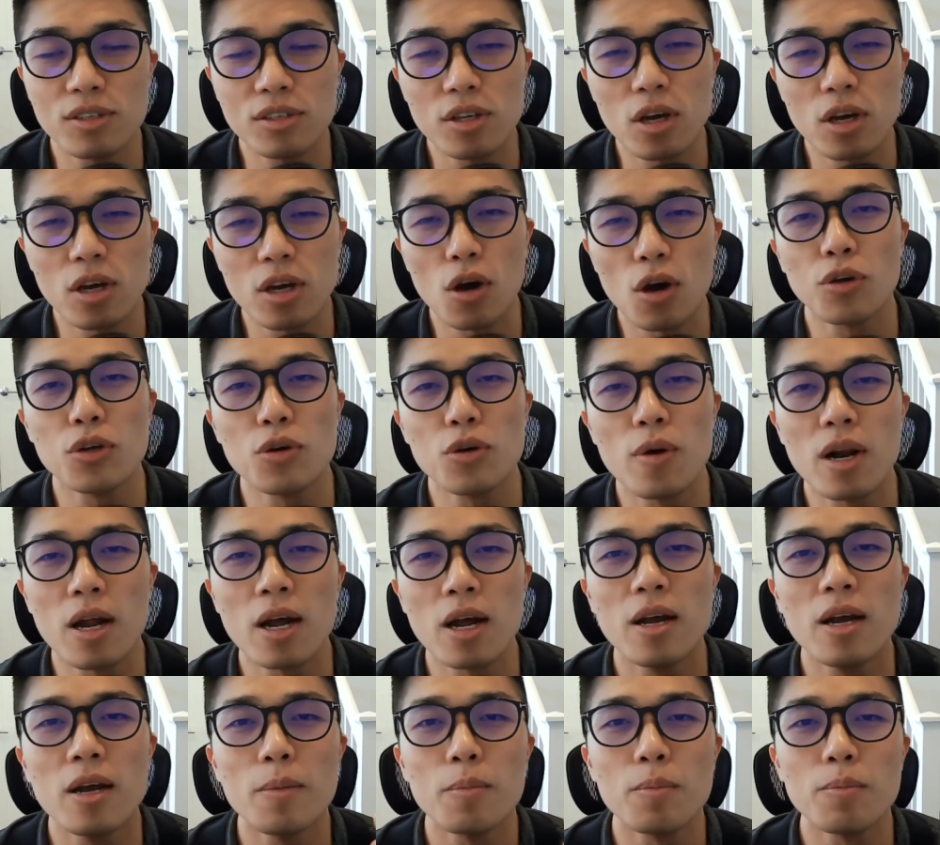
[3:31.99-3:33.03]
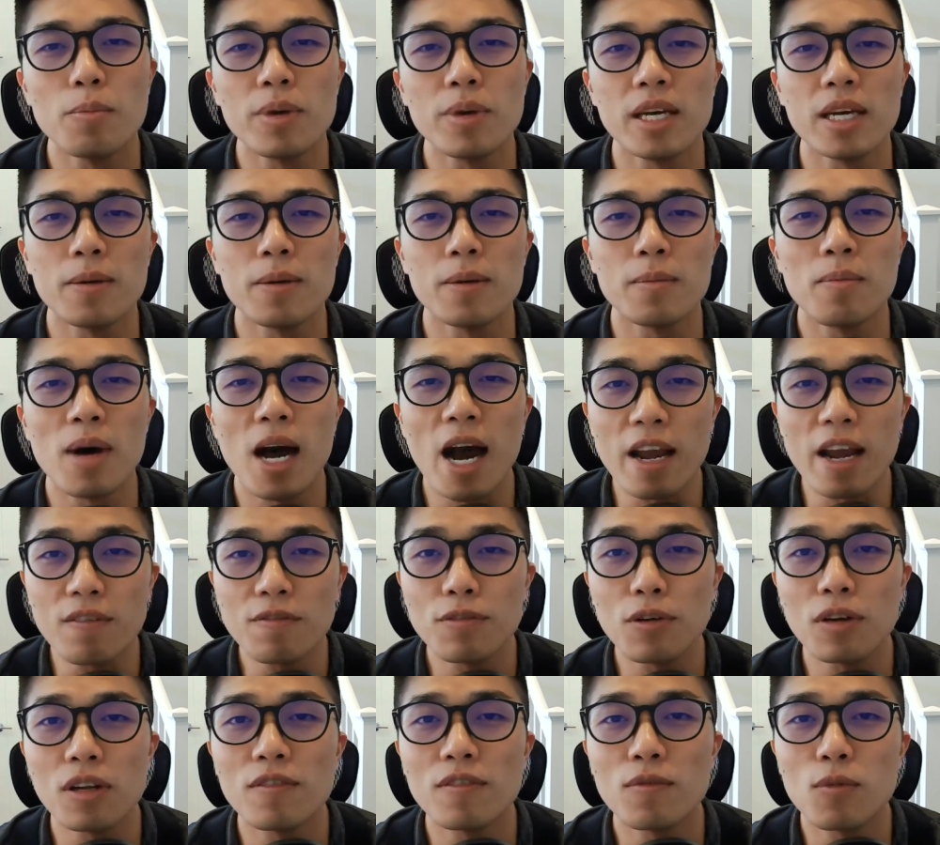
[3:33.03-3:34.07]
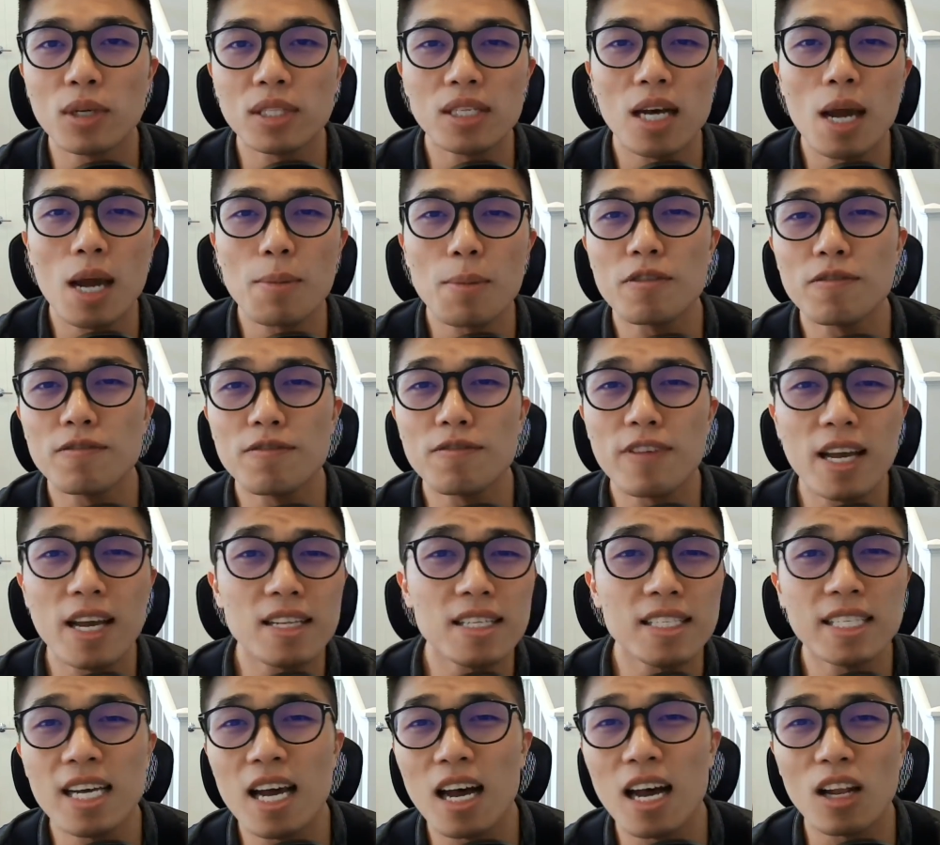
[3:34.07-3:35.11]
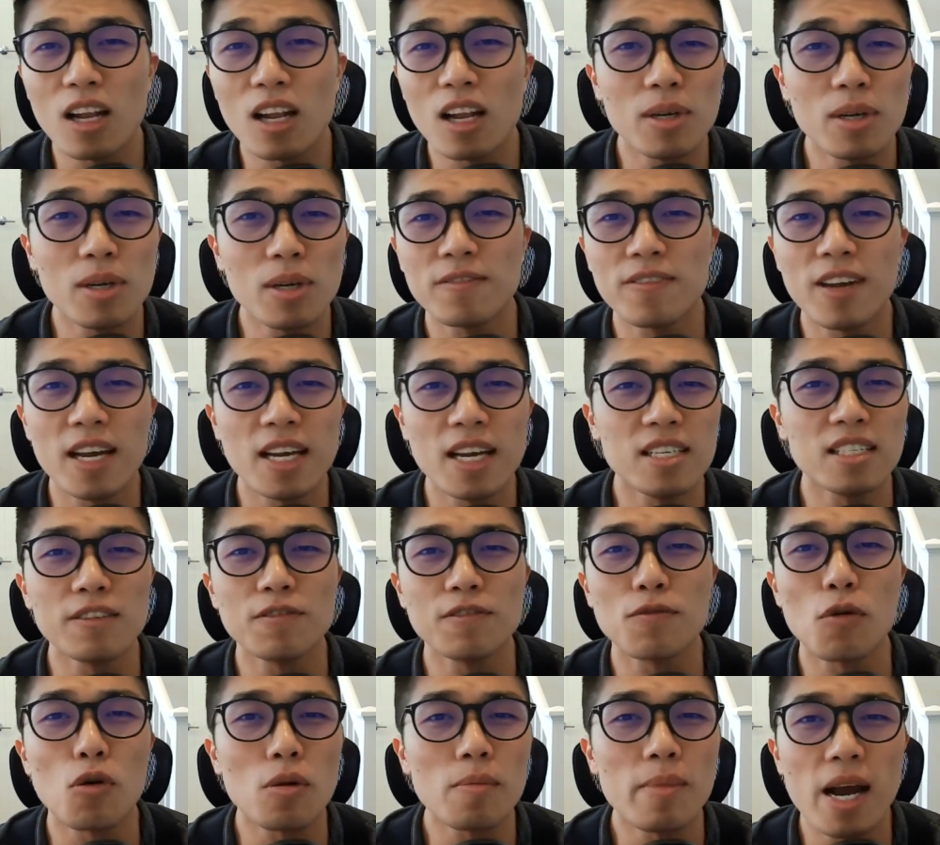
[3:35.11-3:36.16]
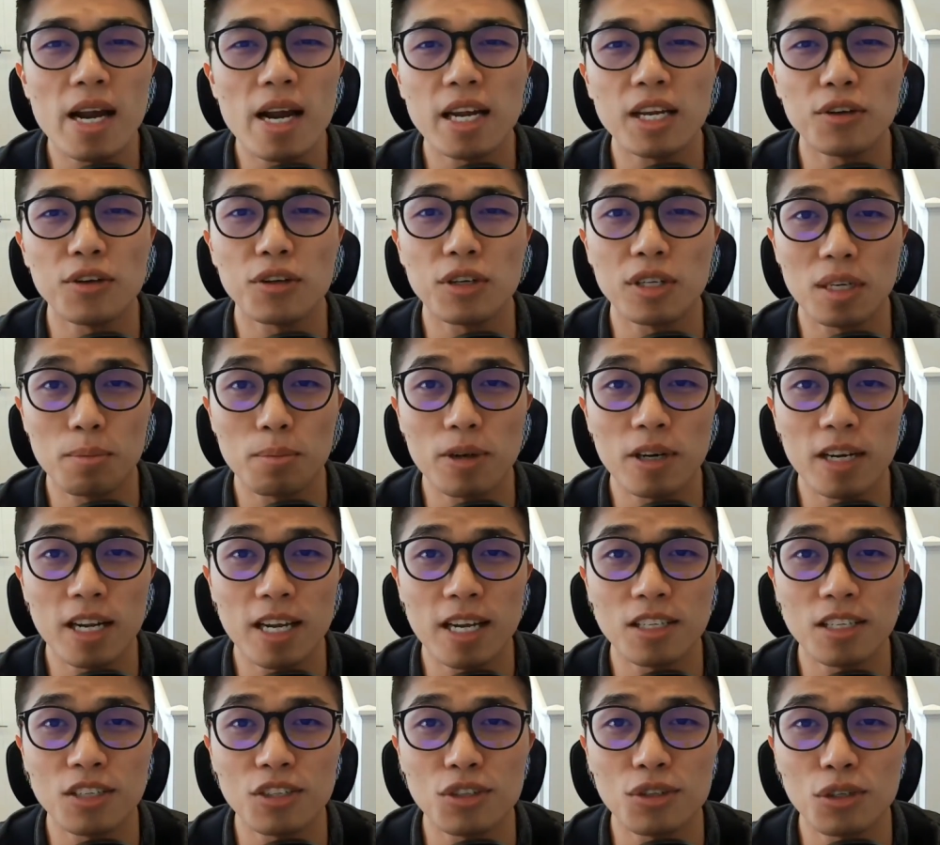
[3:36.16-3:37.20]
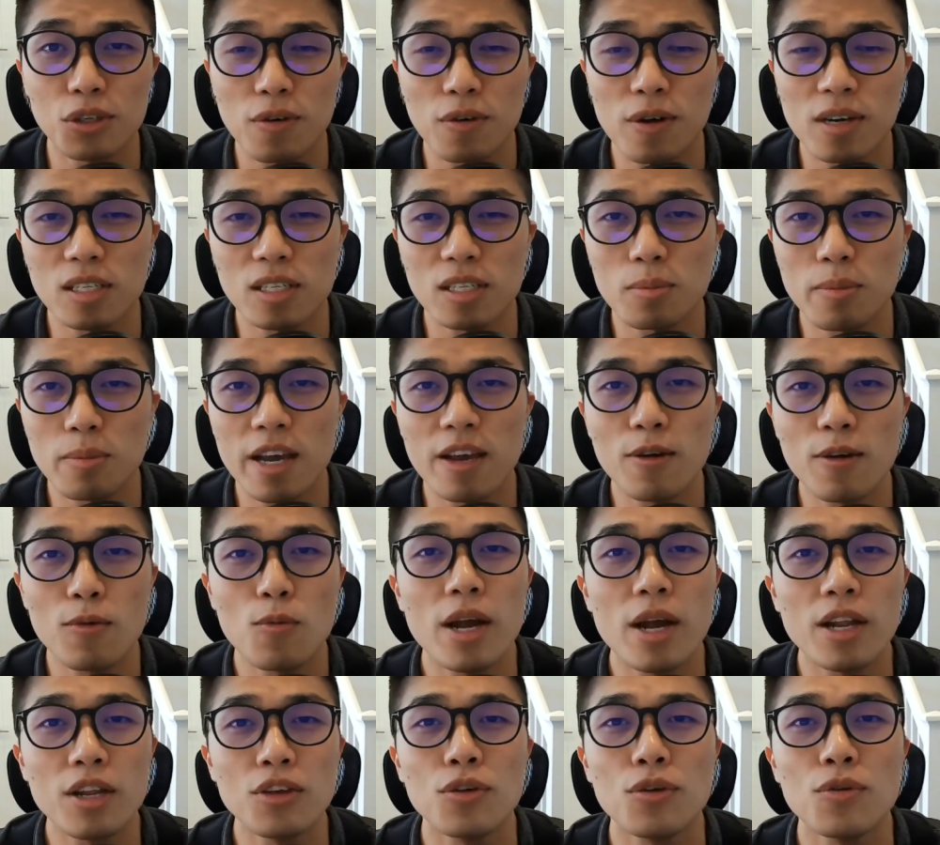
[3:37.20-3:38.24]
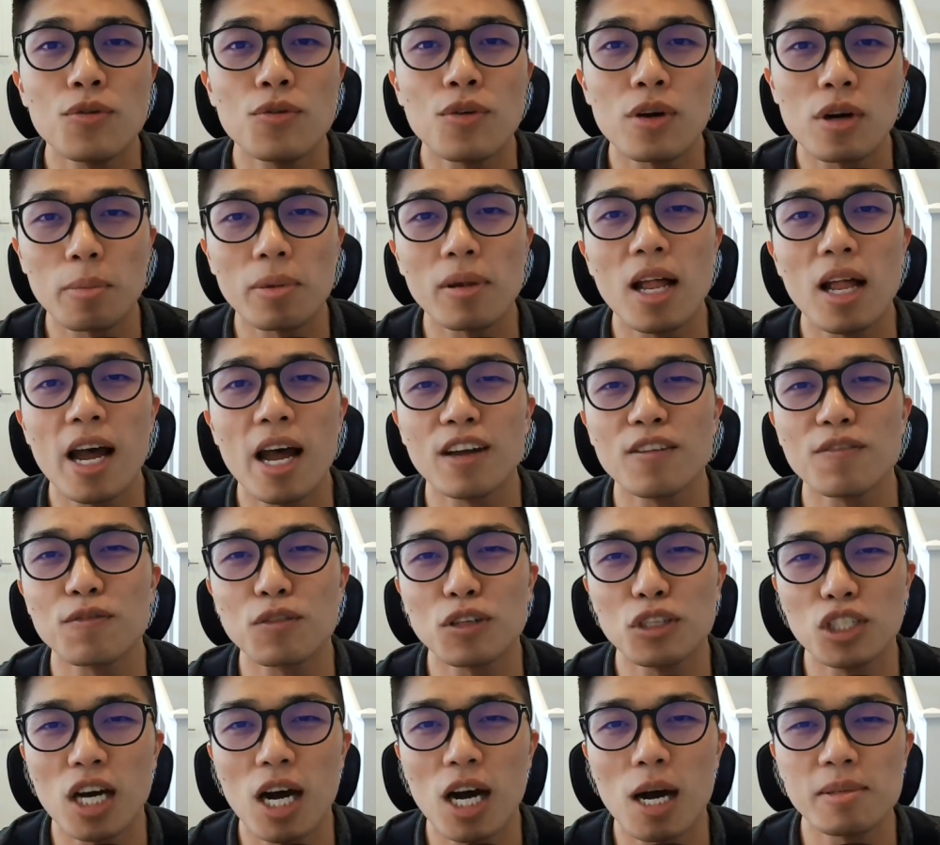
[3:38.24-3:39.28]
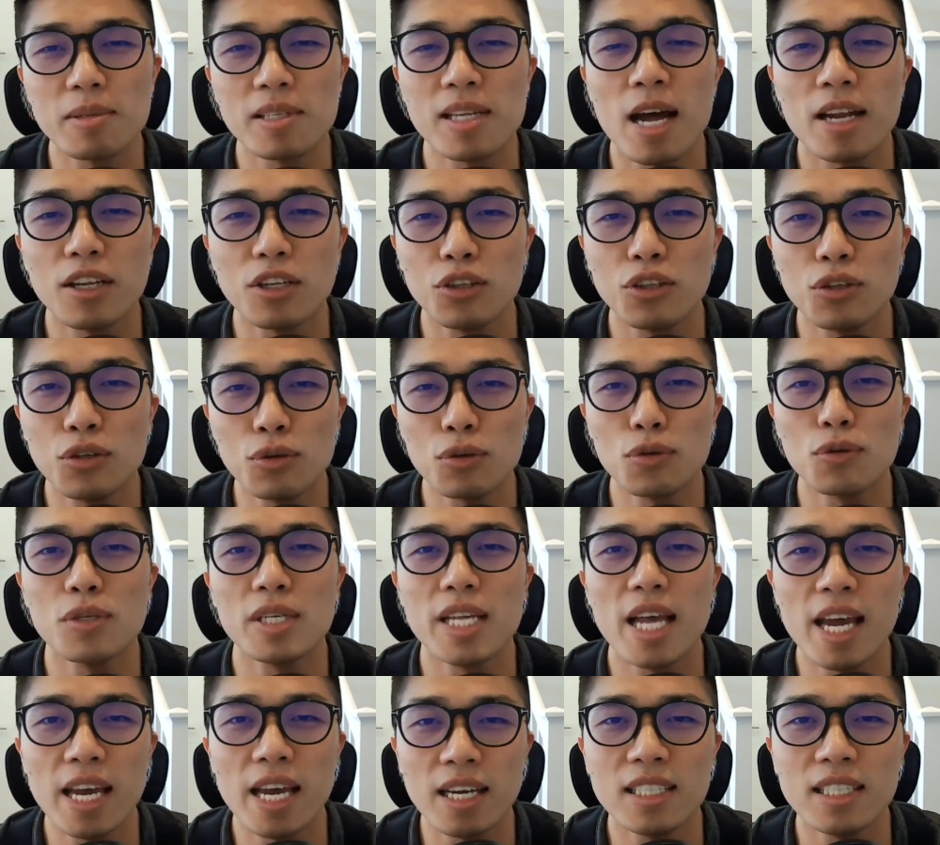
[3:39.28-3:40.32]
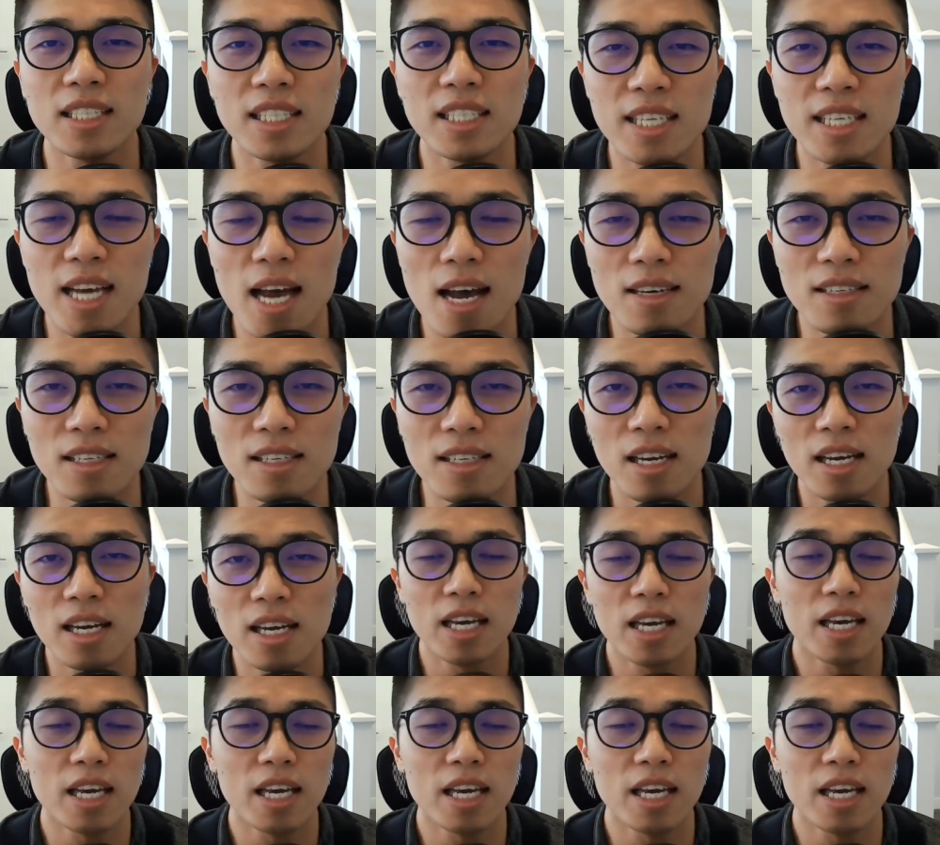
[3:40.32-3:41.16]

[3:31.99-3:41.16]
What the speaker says: So you want to be mindful of what type of fancy elements and fancy formatting you're going to put into your resume when you are applying for jobs that use ATS.